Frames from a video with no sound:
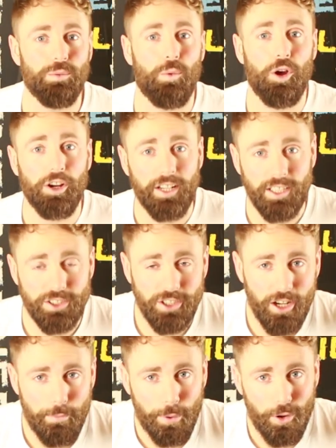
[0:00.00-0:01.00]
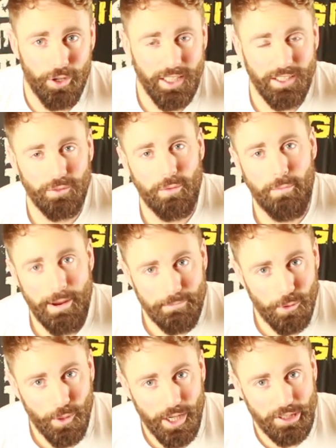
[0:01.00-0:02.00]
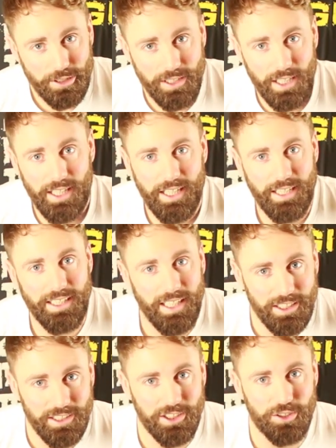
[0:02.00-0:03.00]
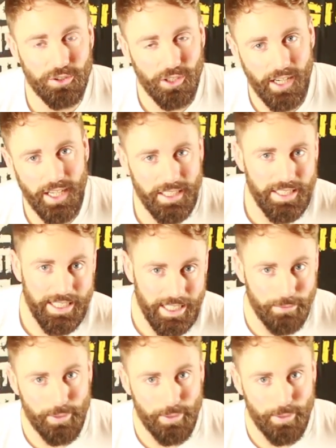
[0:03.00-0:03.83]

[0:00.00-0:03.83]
Work in a certain point, remember where you started, and just try and knead